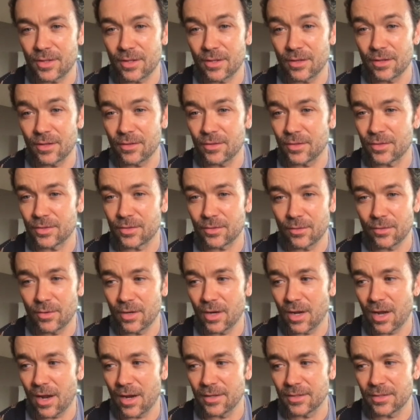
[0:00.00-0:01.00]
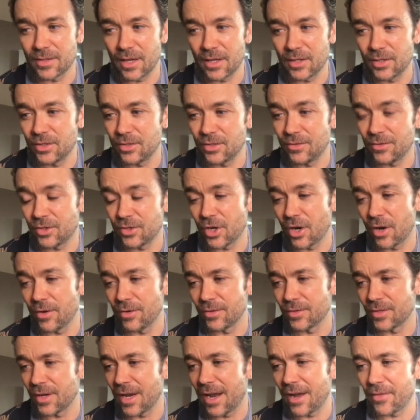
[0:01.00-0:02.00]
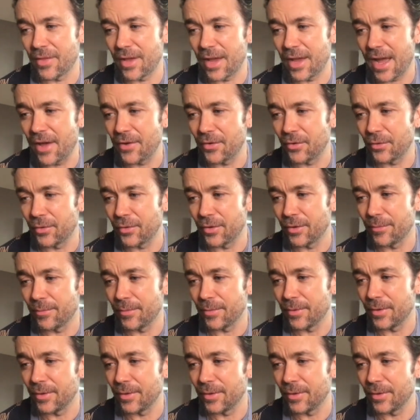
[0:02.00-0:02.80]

the storylines they chose and how they handled them.